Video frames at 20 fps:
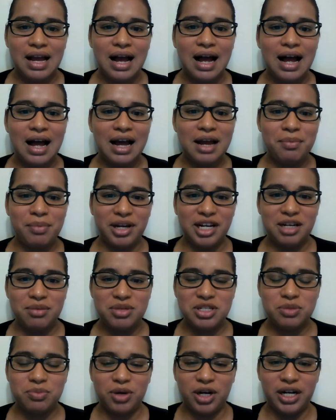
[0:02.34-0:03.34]
Hi, my
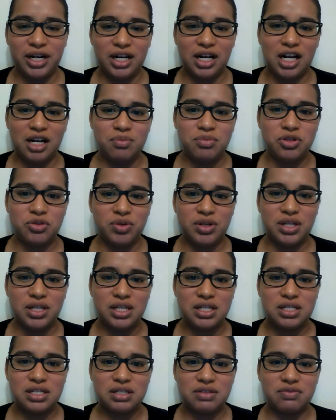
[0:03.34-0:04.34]
name is Maida. I'm doing
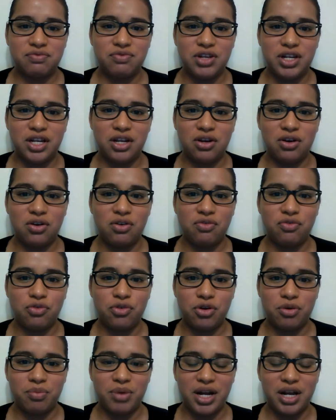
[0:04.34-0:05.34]
this video
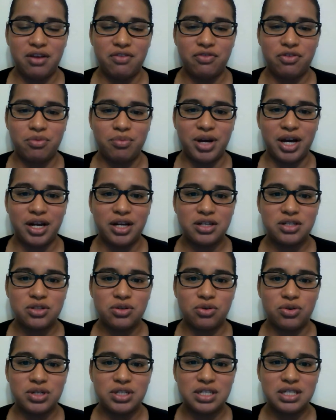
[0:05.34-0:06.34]
for my informatics
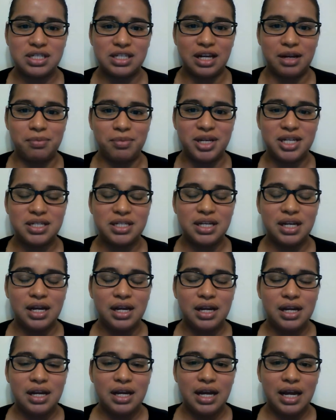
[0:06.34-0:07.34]
course assignment
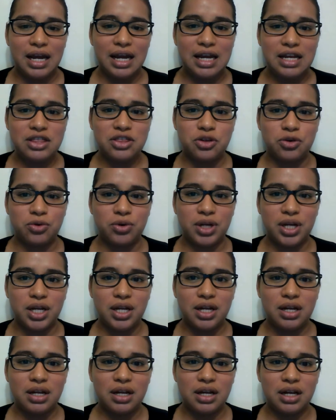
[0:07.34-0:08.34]

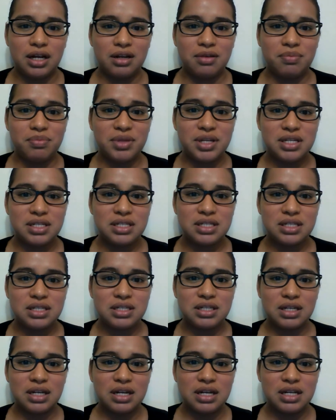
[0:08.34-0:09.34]
A3.
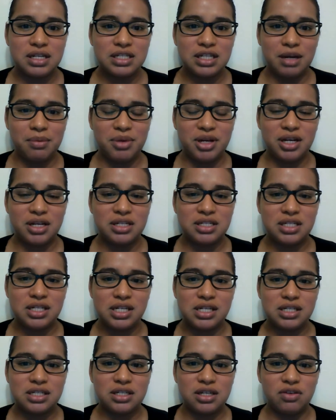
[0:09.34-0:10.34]
This assignment
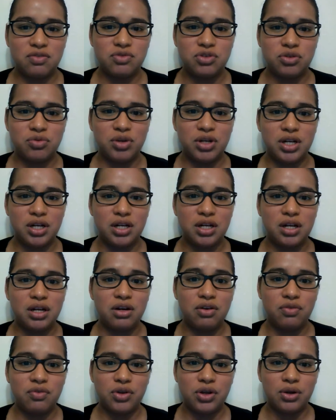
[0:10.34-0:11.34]
consists of doing an
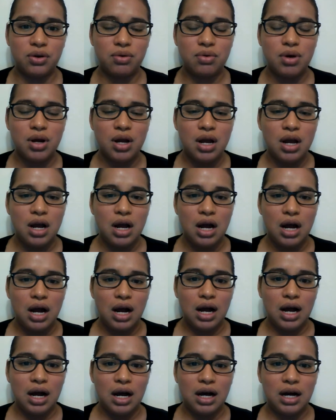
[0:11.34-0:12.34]
interview
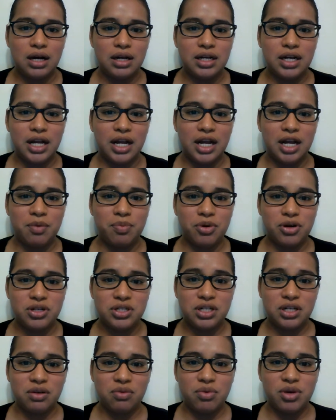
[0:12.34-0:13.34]
on a
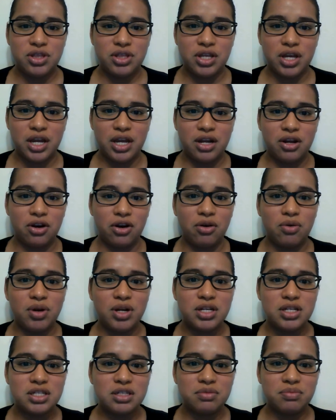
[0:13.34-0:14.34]
person with a
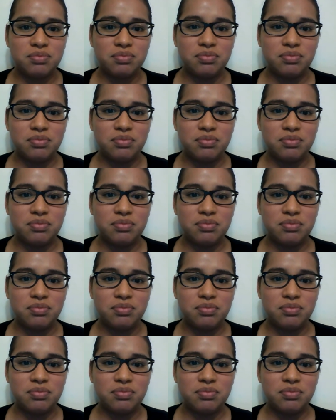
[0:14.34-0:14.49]
current